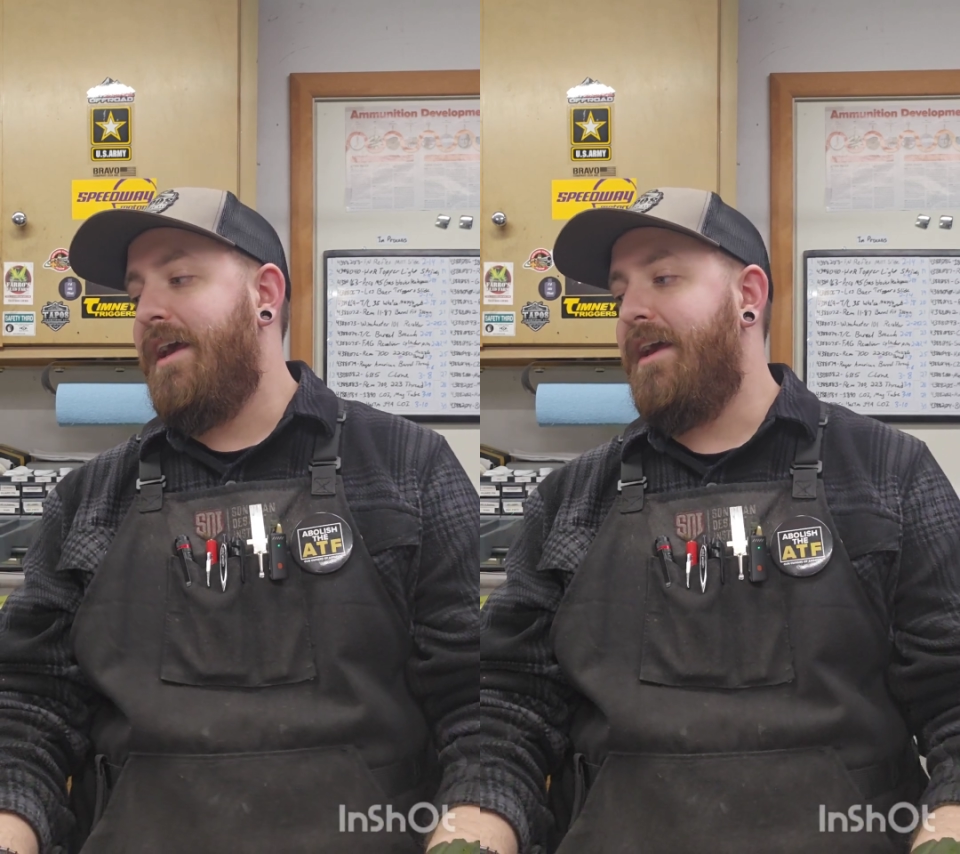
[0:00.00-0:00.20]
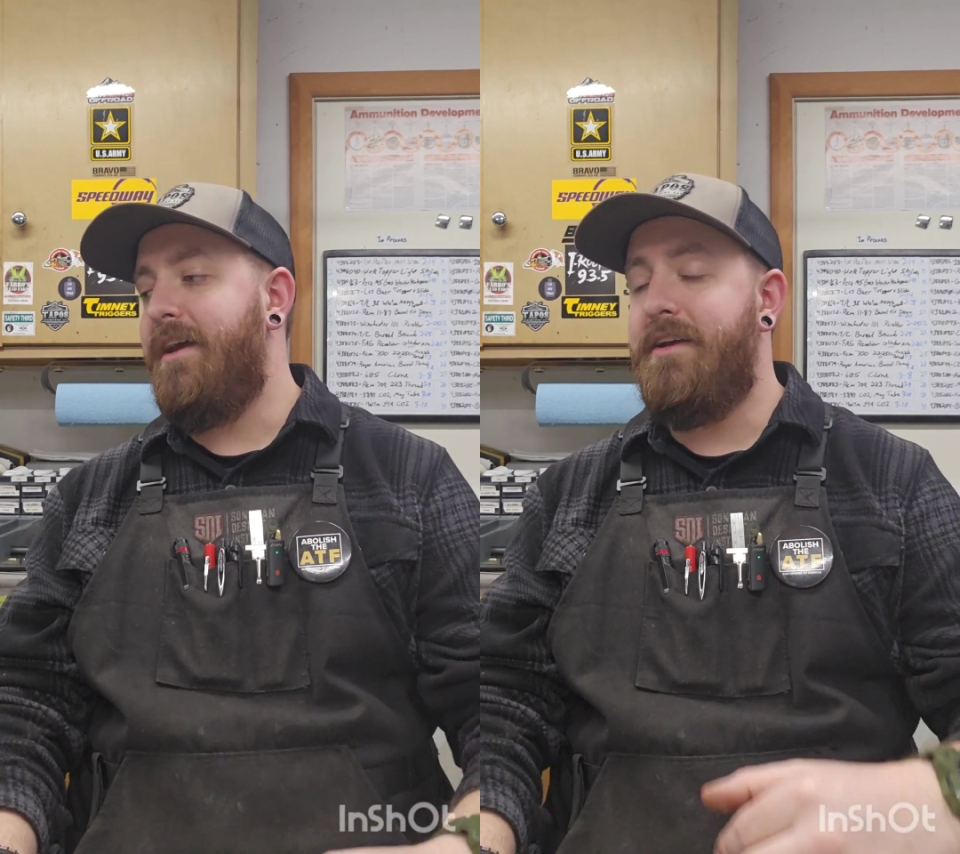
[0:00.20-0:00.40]

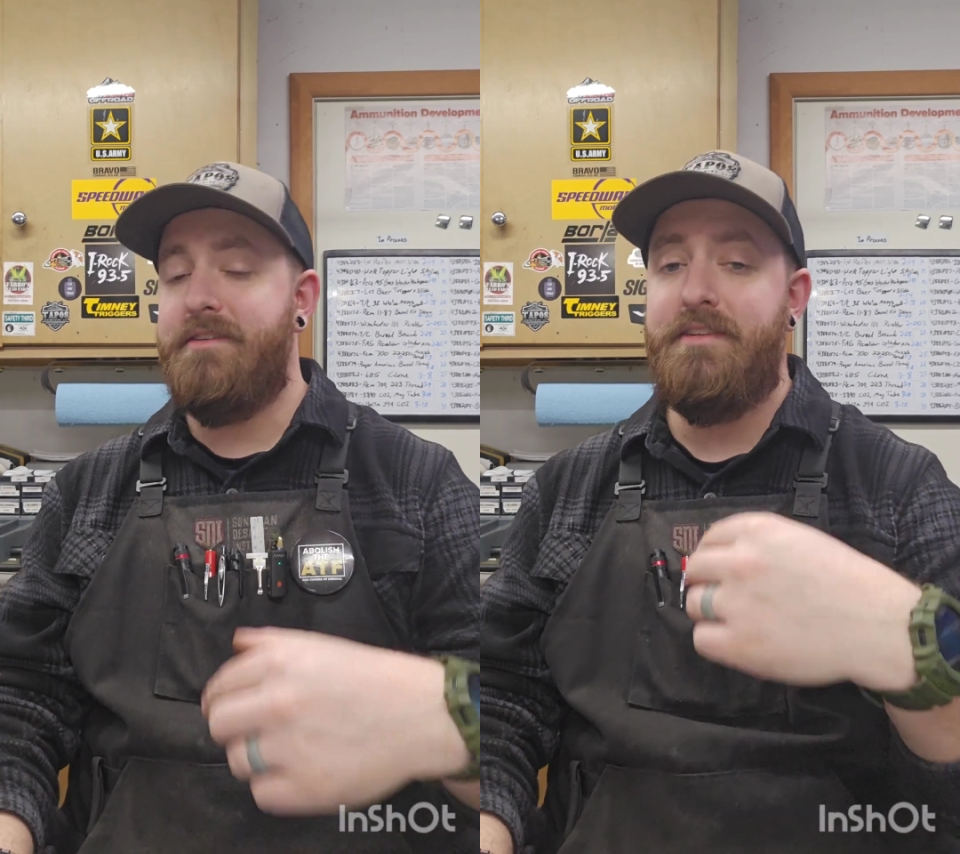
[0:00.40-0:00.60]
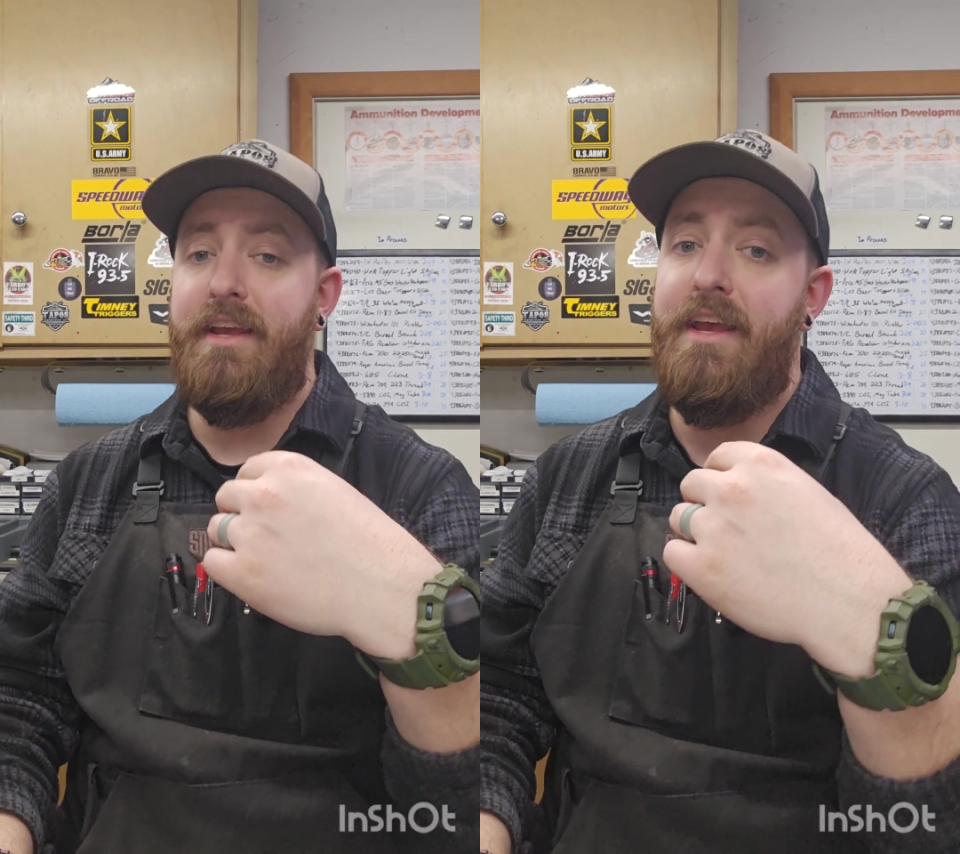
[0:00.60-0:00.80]

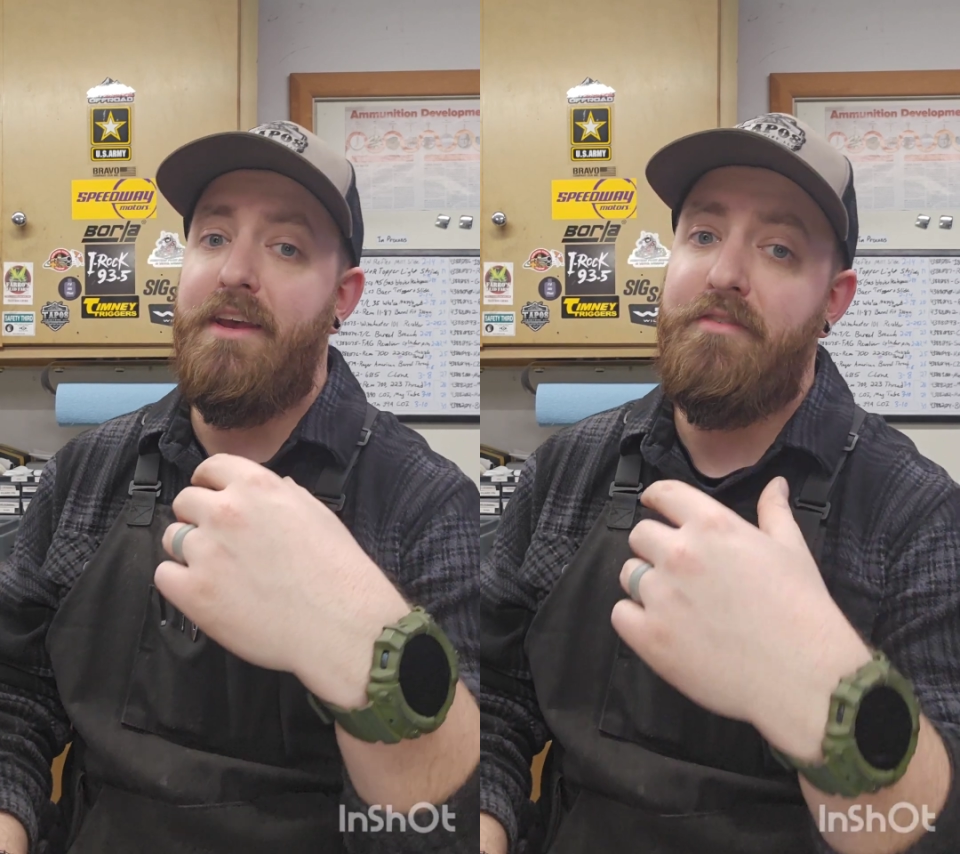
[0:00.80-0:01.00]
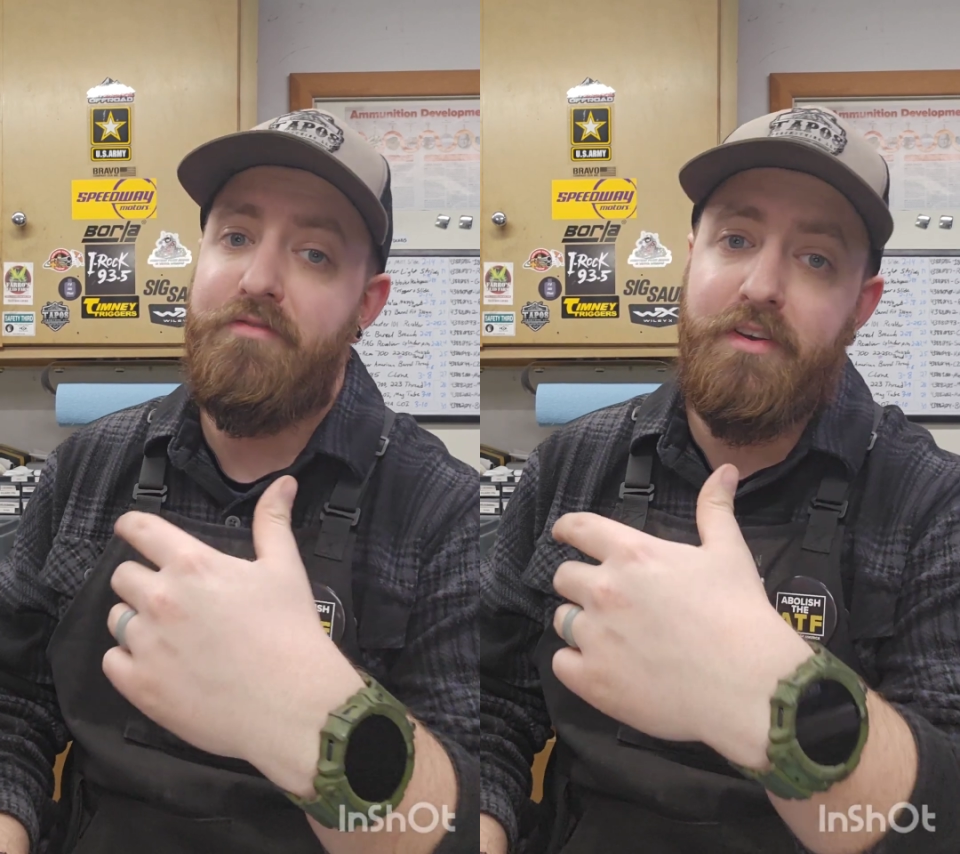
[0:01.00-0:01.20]
is
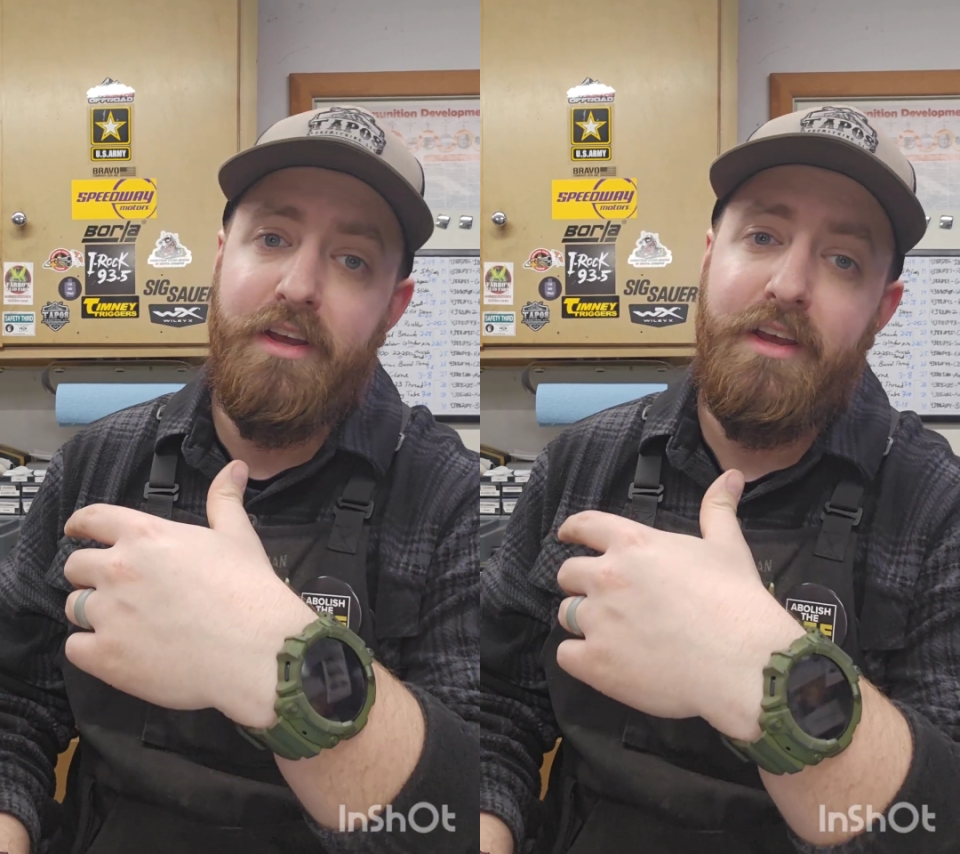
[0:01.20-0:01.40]
if